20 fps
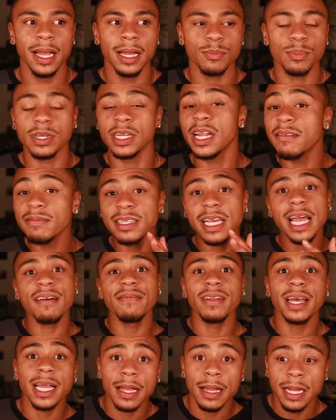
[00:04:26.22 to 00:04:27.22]
would love to have
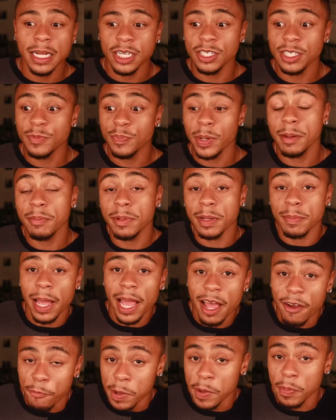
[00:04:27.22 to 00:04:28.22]
like just be able to
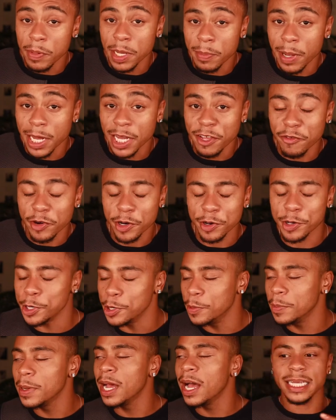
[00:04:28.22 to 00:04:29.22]
have people in my living
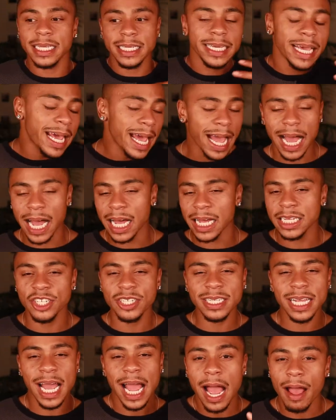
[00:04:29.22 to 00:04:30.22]
room. Yeah,
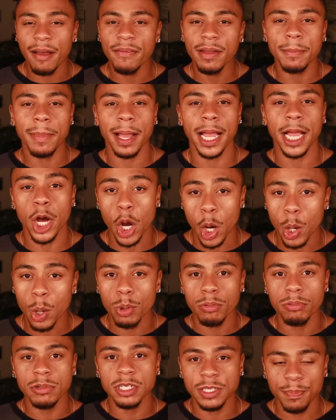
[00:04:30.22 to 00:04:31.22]
just having my
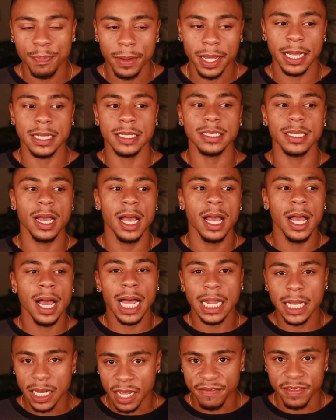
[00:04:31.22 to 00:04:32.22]
own space, I
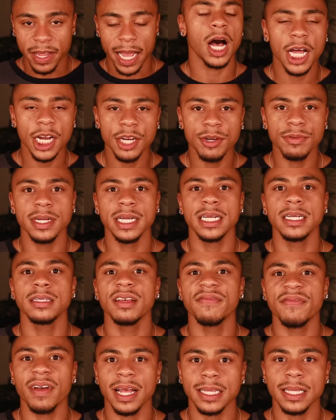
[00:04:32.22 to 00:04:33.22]
love that. Honoring the
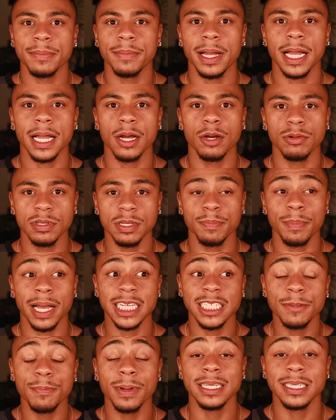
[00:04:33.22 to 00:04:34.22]
fact that my
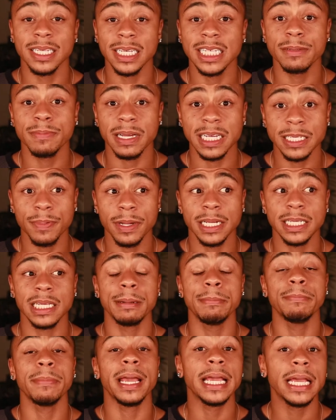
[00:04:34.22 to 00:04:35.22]
space is my space
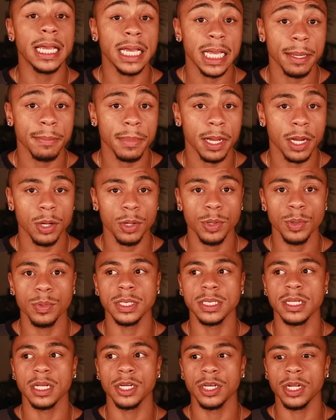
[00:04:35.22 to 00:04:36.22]
and making it my own
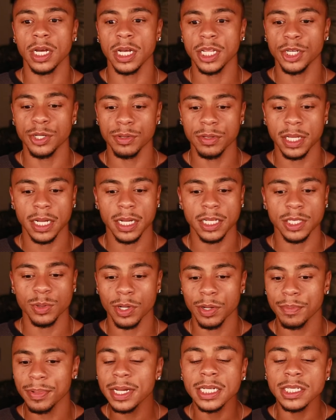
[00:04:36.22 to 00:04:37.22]
was a new thing as
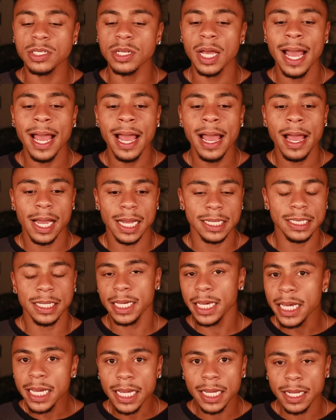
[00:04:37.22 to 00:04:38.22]
well, because as a
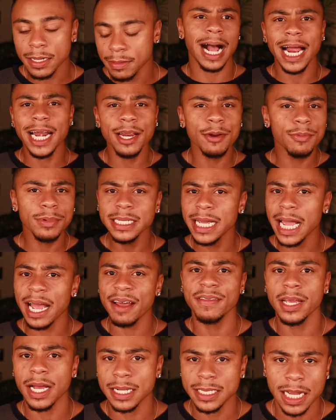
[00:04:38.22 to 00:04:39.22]
kid, I didn't really have
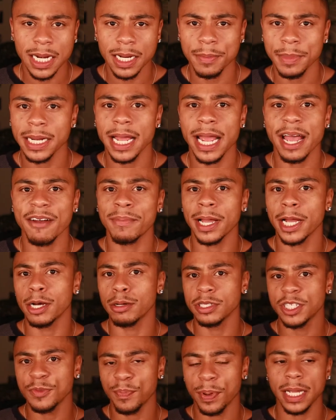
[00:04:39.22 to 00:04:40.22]
the autonomy to have my
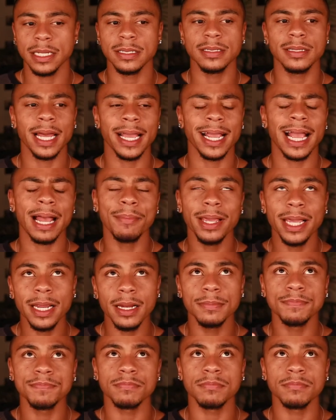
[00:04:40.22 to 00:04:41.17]
own space. Like, I mean,